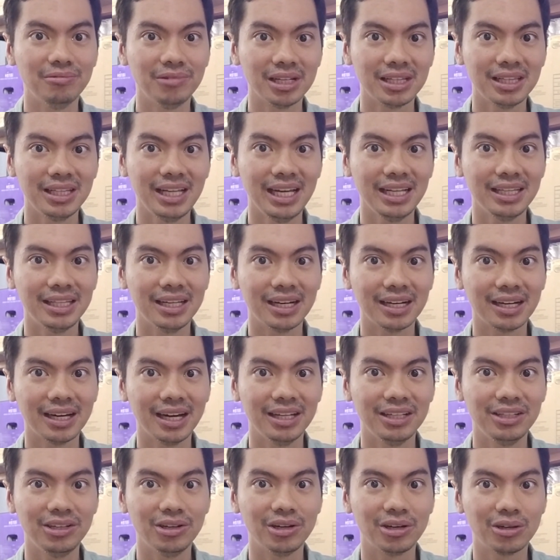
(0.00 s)
What data
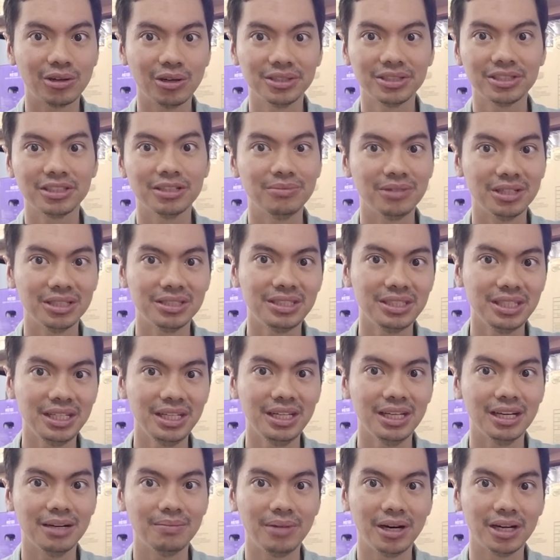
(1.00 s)
can your customers
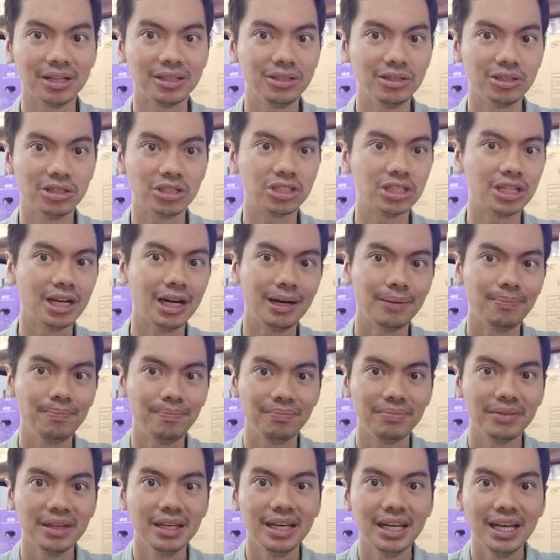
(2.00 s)
see about your
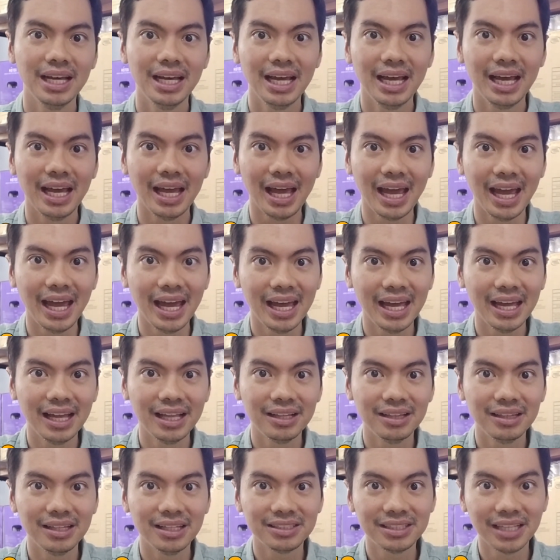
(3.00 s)
shop?
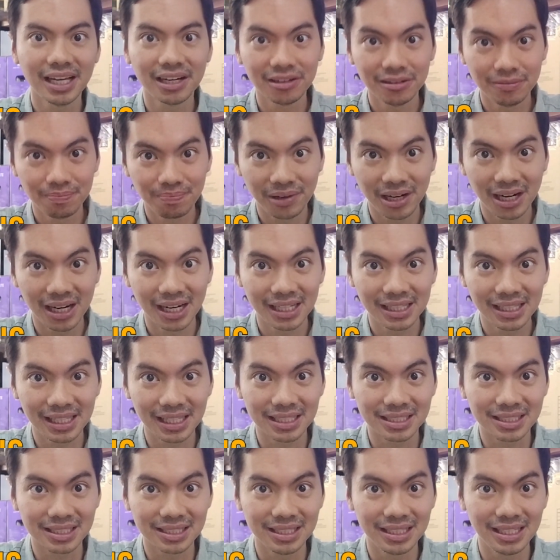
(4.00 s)
And the second part
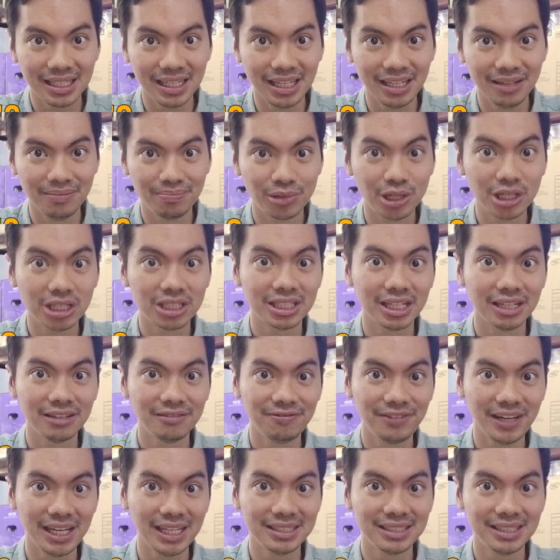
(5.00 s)
is the merchant
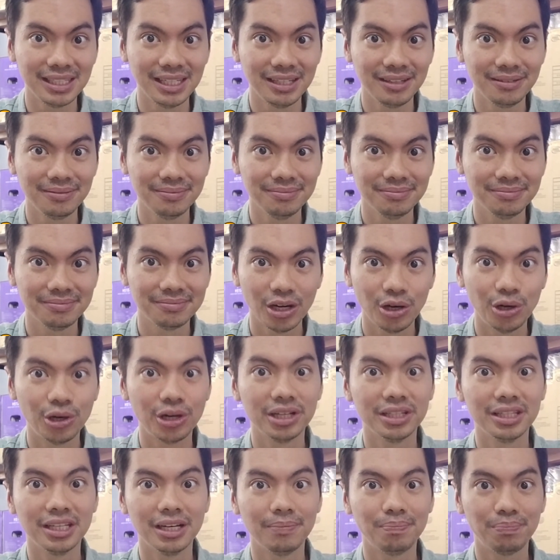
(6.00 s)
facing,
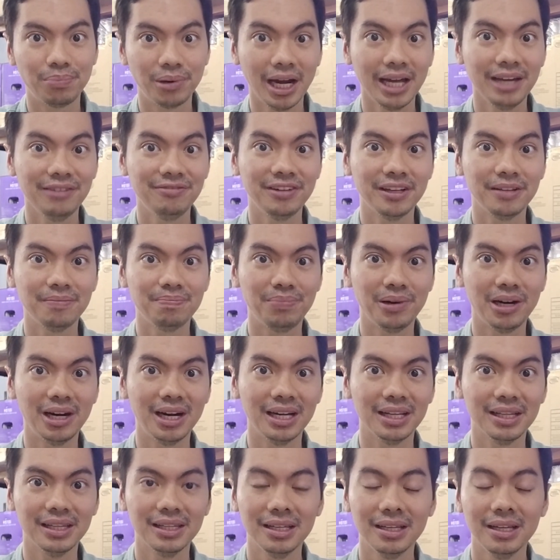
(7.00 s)
or the private
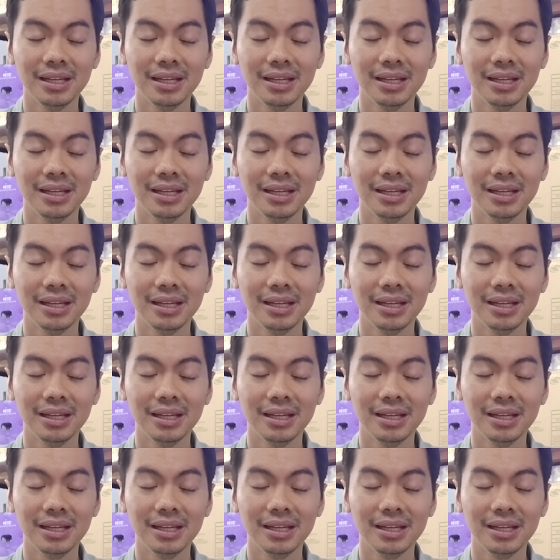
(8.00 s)
part.